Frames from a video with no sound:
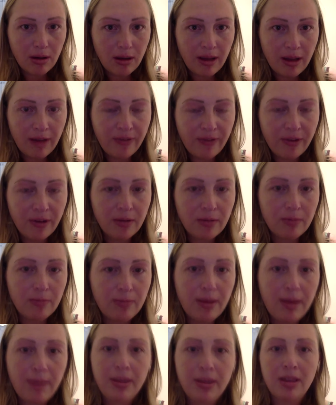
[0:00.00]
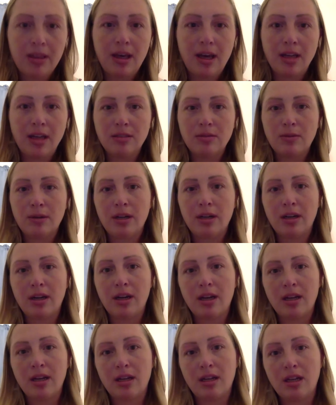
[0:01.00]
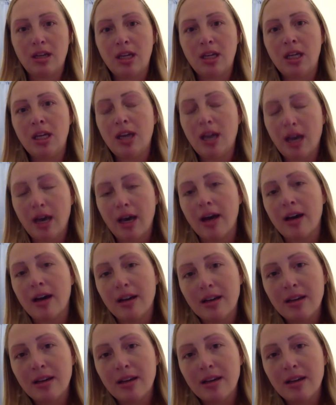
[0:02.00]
if you're maybe really? that's yeah.